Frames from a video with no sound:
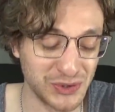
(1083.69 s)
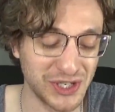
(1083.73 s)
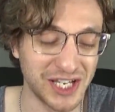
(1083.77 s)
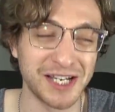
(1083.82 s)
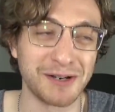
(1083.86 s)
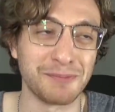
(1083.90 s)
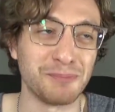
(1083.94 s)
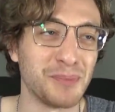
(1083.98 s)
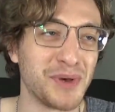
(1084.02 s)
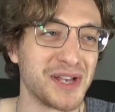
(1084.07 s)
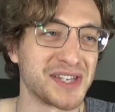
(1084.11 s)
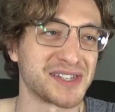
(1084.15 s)
you
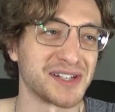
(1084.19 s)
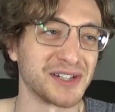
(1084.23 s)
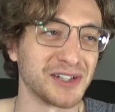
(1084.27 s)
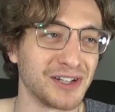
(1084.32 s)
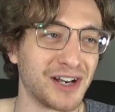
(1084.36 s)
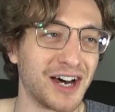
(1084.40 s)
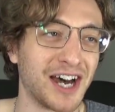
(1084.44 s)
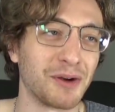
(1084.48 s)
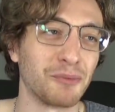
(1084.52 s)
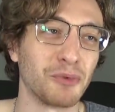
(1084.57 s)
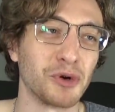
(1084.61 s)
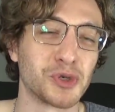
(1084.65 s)
didn't miss a
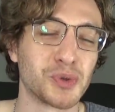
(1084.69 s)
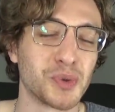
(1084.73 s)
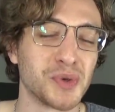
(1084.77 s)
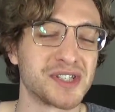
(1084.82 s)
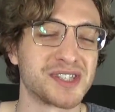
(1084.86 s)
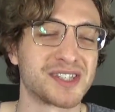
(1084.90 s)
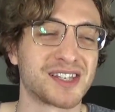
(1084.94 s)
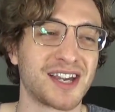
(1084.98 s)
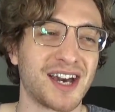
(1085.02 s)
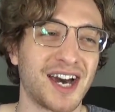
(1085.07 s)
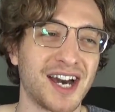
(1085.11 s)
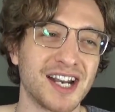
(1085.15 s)
lot, which
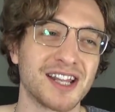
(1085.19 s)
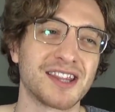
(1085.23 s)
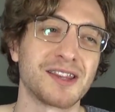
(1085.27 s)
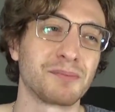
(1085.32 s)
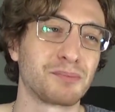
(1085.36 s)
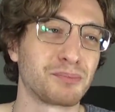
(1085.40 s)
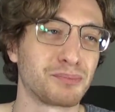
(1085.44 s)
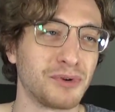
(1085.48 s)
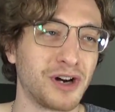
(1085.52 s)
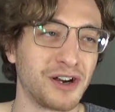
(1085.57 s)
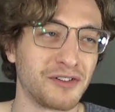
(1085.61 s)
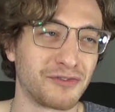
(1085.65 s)
was kind
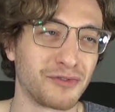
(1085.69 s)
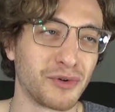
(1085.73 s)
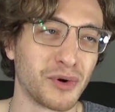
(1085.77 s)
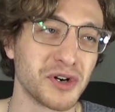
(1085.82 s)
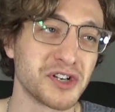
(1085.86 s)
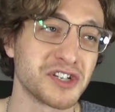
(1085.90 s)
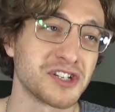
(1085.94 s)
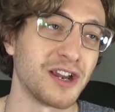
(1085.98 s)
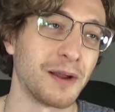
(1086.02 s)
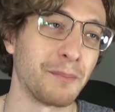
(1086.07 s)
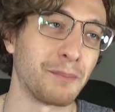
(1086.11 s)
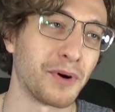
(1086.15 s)
of the
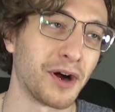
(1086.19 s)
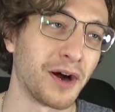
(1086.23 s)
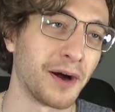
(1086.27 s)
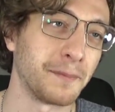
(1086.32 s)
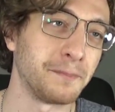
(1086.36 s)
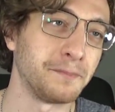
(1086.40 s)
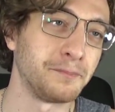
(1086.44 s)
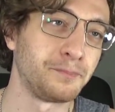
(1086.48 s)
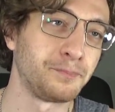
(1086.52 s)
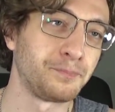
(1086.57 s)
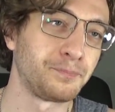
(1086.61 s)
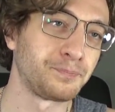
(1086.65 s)
unfortunate
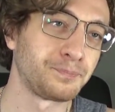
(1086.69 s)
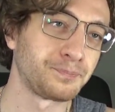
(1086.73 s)
part.